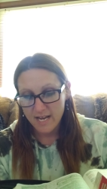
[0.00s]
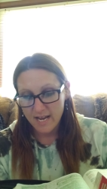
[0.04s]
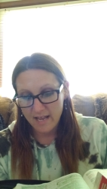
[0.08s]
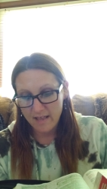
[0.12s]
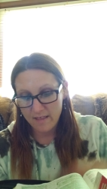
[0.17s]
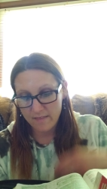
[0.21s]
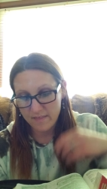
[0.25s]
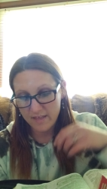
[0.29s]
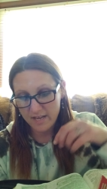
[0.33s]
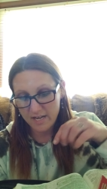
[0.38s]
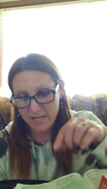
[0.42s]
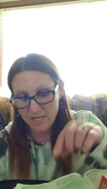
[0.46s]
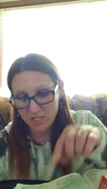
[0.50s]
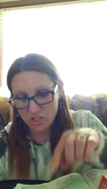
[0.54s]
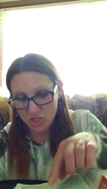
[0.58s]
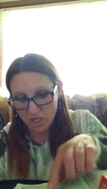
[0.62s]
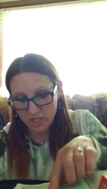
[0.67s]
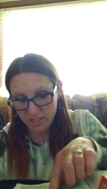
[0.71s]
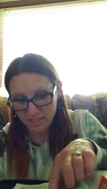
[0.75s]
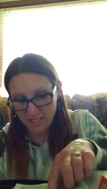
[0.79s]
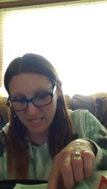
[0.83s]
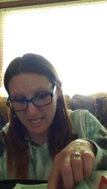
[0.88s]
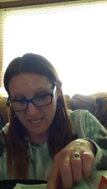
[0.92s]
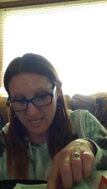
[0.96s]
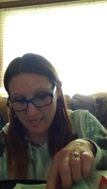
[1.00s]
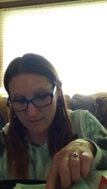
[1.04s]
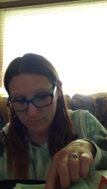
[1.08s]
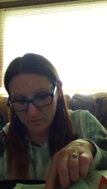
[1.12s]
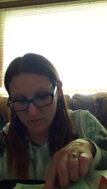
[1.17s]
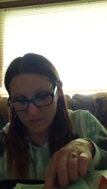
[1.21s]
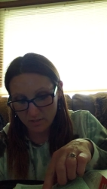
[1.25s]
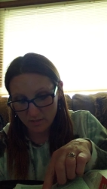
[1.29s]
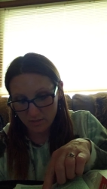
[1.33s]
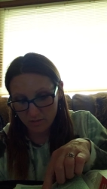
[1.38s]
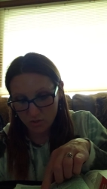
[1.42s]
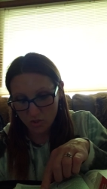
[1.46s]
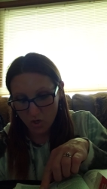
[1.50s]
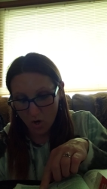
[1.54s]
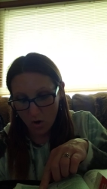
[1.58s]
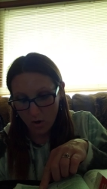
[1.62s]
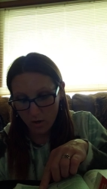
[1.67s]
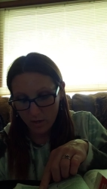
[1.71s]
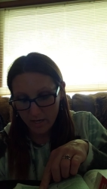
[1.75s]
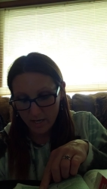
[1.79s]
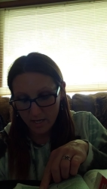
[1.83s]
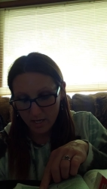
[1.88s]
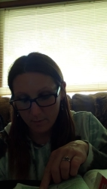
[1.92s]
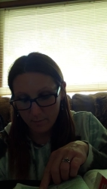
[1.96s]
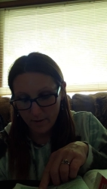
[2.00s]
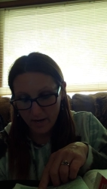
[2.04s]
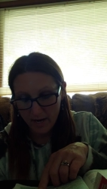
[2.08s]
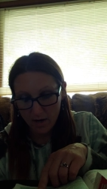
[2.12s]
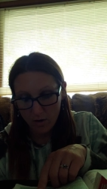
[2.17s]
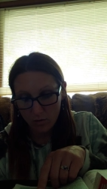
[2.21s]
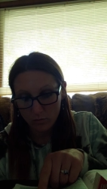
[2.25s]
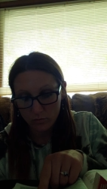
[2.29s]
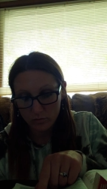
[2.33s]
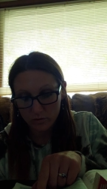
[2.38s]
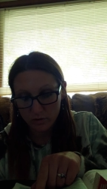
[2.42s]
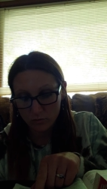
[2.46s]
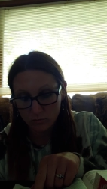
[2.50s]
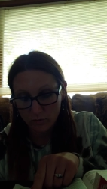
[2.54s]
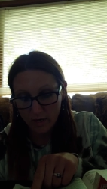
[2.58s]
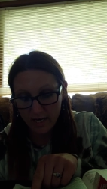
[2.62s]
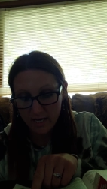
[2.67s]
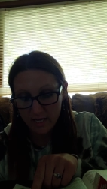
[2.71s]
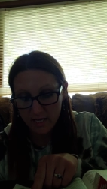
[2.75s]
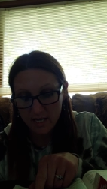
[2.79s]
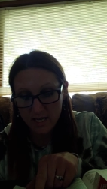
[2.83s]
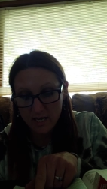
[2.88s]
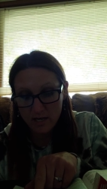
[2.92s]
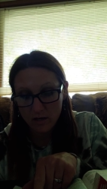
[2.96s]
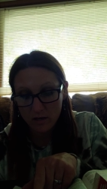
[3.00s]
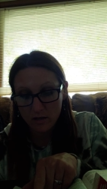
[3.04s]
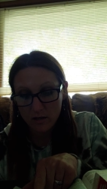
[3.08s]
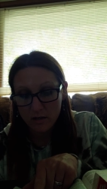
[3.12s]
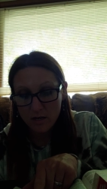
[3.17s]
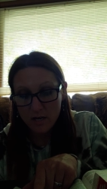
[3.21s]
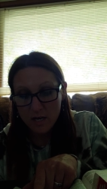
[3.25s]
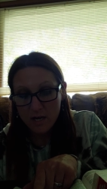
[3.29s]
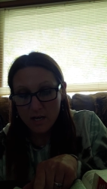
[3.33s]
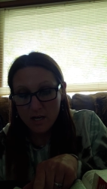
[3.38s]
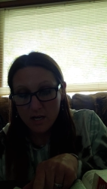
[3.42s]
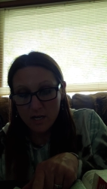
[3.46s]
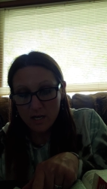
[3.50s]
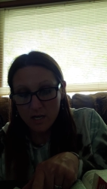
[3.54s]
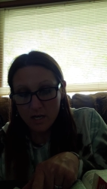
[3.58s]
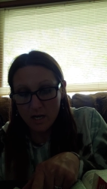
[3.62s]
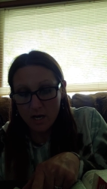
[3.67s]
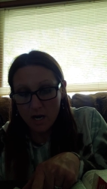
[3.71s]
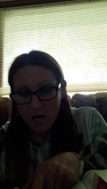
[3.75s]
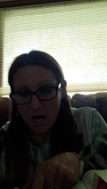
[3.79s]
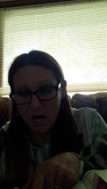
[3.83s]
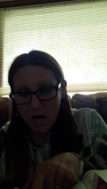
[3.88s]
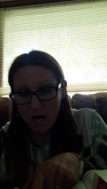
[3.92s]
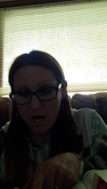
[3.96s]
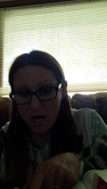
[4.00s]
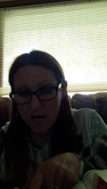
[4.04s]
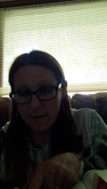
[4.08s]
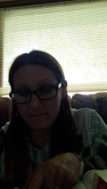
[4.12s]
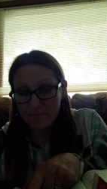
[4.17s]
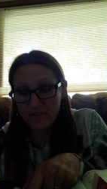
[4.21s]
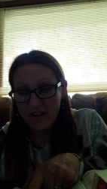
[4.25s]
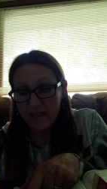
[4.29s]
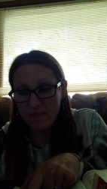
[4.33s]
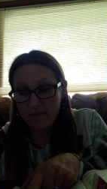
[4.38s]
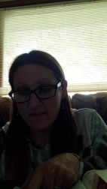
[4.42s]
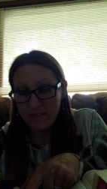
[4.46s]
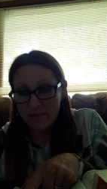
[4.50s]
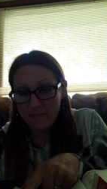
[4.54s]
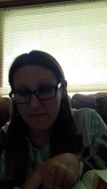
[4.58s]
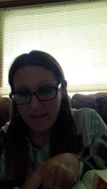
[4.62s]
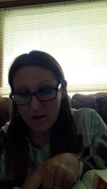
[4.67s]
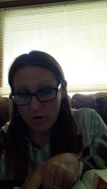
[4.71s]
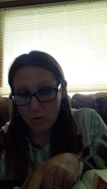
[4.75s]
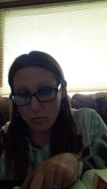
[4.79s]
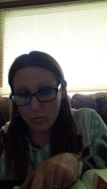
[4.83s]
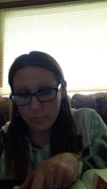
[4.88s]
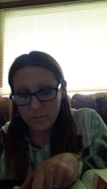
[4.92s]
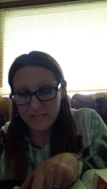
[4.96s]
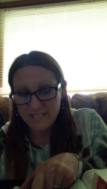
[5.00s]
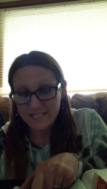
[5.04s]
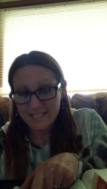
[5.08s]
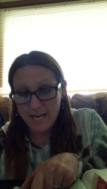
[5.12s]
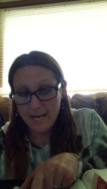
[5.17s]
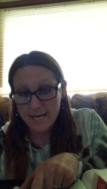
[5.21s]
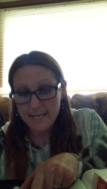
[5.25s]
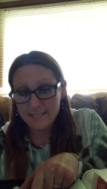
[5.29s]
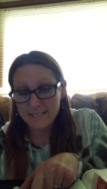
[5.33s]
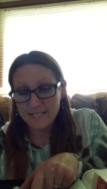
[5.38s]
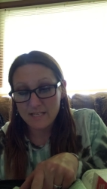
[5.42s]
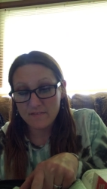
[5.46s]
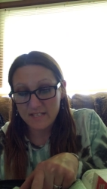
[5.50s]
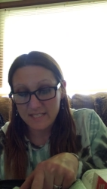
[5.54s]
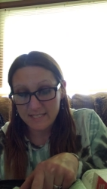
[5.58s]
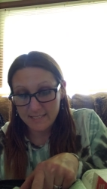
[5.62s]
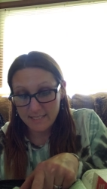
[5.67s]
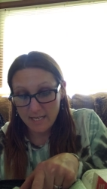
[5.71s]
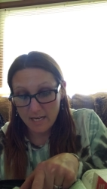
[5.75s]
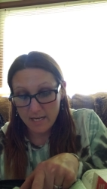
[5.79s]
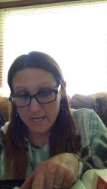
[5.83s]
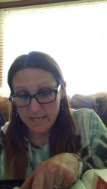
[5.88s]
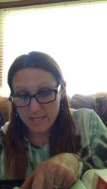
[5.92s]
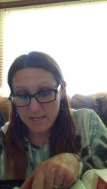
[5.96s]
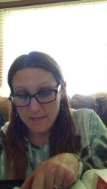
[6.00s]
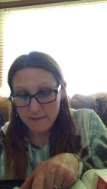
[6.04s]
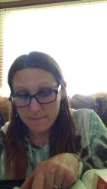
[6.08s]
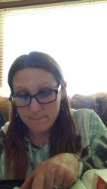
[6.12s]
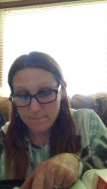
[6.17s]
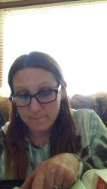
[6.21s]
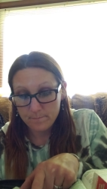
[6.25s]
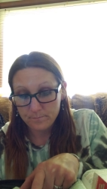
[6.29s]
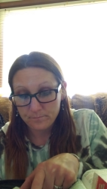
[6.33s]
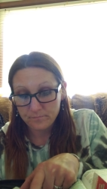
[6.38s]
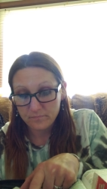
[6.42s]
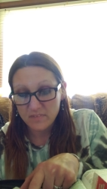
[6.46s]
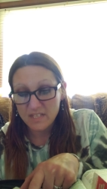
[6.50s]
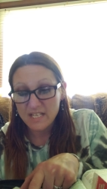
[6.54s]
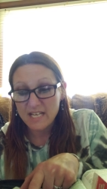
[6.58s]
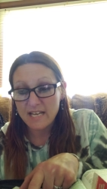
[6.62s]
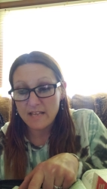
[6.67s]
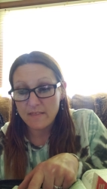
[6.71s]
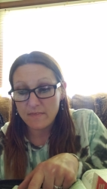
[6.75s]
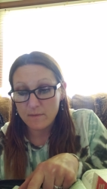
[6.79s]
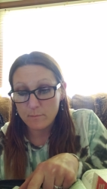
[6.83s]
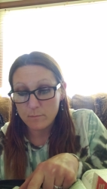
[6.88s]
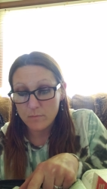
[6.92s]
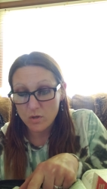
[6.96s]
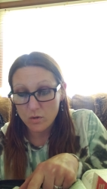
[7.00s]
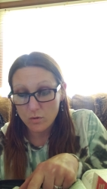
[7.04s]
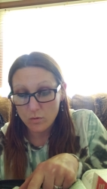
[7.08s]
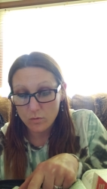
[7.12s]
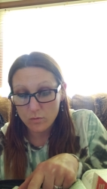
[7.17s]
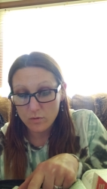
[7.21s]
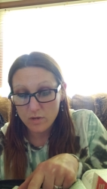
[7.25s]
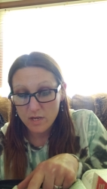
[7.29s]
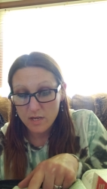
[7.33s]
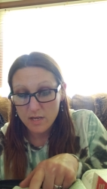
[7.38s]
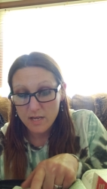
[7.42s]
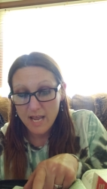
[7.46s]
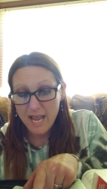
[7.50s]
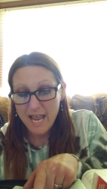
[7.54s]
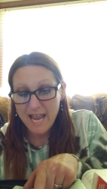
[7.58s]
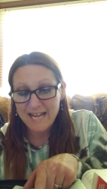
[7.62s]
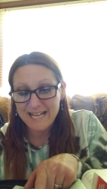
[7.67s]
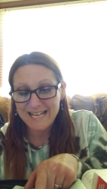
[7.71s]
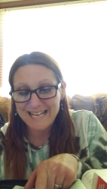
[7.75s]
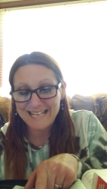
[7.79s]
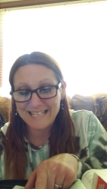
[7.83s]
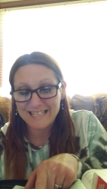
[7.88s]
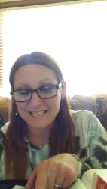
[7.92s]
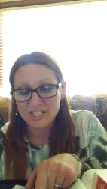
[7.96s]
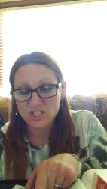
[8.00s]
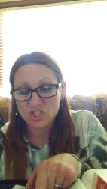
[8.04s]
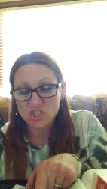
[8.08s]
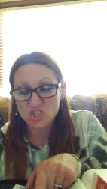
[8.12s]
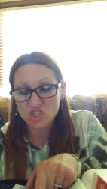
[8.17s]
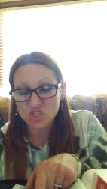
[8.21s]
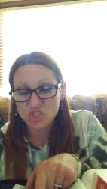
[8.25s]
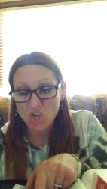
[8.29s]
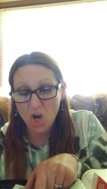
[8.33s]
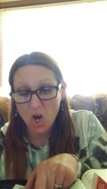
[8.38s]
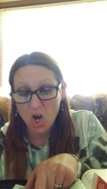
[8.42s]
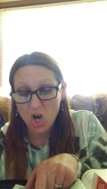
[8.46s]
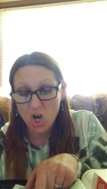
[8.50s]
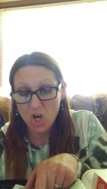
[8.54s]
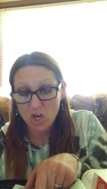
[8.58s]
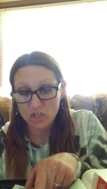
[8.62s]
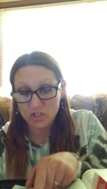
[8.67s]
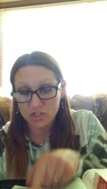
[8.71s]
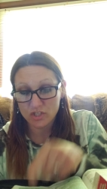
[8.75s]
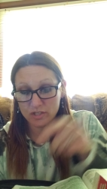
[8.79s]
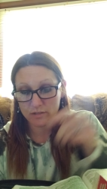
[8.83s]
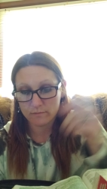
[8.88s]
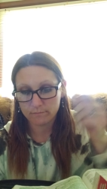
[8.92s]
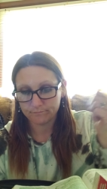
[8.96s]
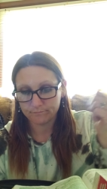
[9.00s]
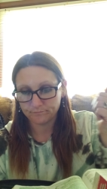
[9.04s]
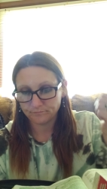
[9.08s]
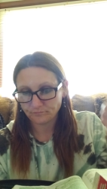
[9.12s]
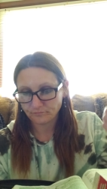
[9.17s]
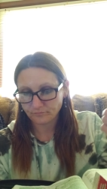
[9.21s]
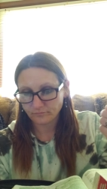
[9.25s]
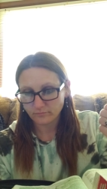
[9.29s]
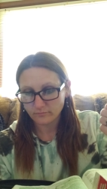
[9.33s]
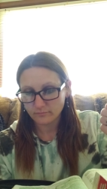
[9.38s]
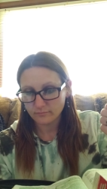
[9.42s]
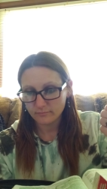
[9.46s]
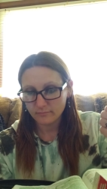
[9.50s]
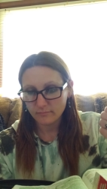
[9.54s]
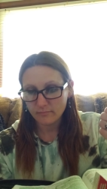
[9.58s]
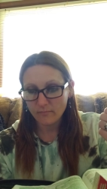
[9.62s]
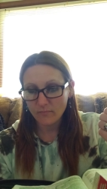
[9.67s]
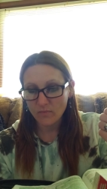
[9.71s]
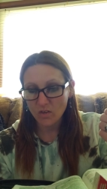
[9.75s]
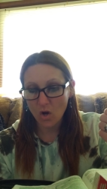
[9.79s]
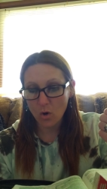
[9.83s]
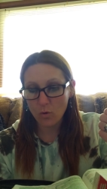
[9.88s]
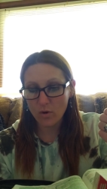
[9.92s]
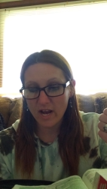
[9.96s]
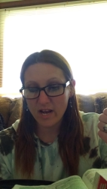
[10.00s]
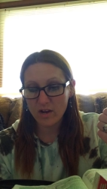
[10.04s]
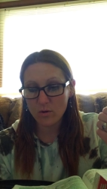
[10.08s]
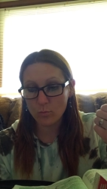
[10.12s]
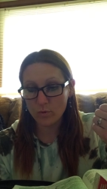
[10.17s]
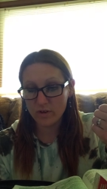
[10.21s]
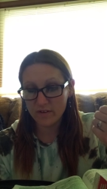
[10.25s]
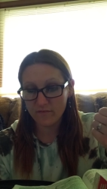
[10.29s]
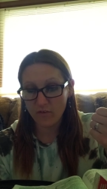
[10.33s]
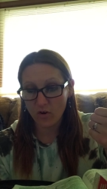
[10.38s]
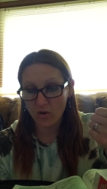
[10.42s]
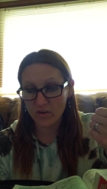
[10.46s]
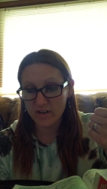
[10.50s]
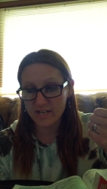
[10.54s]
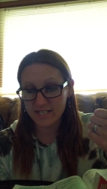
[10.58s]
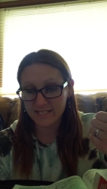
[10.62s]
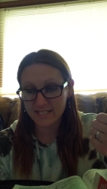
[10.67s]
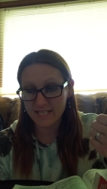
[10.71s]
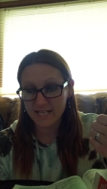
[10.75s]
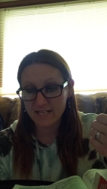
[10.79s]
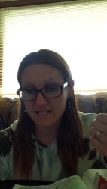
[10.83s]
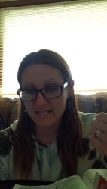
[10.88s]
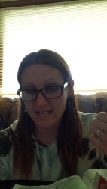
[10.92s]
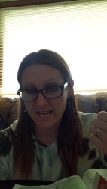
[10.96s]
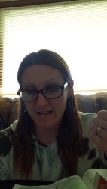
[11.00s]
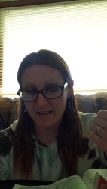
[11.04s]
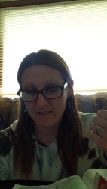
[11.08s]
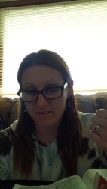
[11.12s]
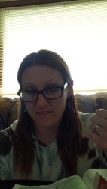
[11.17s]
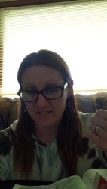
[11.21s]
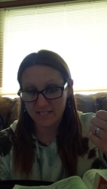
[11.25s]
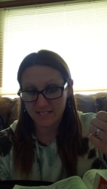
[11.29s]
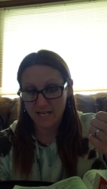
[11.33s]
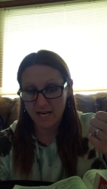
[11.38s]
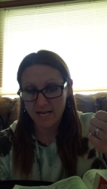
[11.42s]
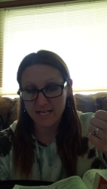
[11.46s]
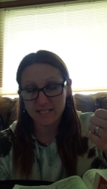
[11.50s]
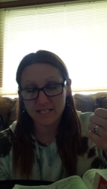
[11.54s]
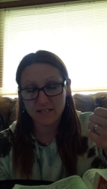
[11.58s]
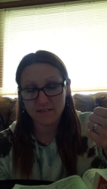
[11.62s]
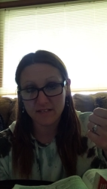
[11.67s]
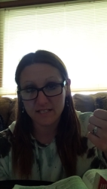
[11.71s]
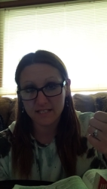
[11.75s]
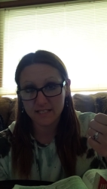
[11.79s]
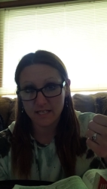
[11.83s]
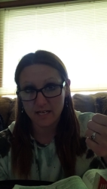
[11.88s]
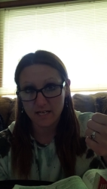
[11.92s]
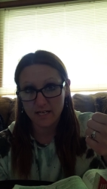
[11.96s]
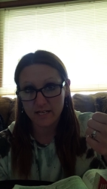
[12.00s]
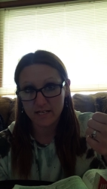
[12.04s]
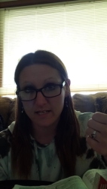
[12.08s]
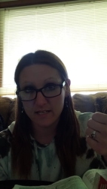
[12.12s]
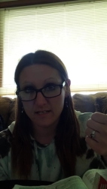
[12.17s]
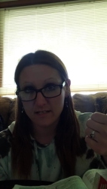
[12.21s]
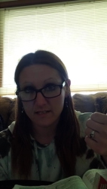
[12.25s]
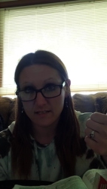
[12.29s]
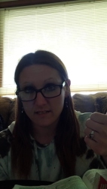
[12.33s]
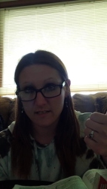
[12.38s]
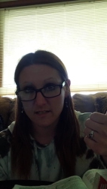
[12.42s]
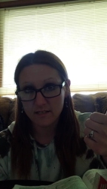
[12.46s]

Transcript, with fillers: And then it just keeps talking about right here. Um, and then there will be signs in the sun in the moon, and in the stars. Okay, we've already seen that the signs in the sun.